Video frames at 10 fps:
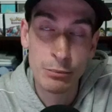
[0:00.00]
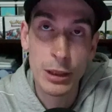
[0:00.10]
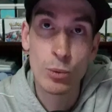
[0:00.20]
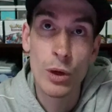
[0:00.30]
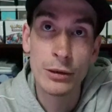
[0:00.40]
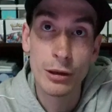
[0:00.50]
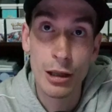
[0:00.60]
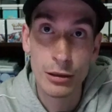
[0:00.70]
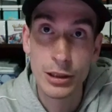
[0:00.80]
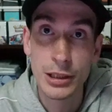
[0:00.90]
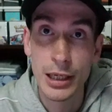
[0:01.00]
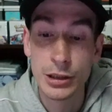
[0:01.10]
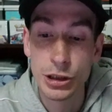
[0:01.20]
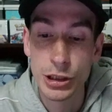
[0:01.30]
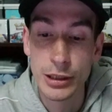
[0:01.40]
by 1 colorless
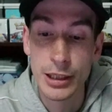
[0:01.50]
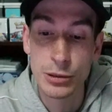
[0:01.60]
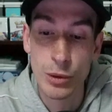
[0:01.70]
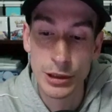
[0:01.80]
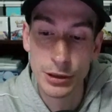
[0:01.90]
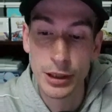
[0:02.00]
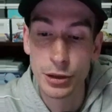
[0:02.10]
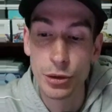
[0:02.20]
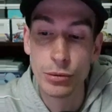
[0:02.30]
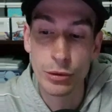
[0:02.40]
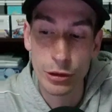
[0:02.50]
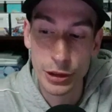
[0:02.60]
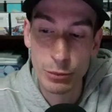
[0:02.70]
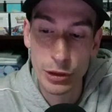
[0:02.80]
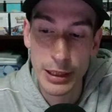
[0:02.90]
energy, as well as you get to do 30
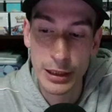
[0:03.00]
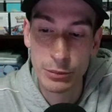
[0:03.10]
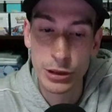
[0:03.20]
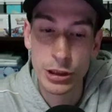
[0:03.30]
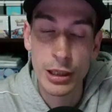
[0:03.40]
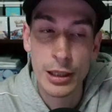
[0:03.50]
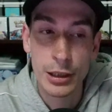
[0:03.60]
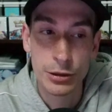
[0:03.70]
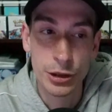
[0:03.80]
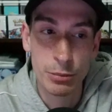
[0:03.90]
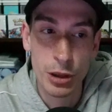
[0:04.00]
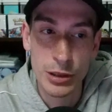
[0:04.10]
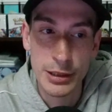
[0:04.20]
more damage to your opponent's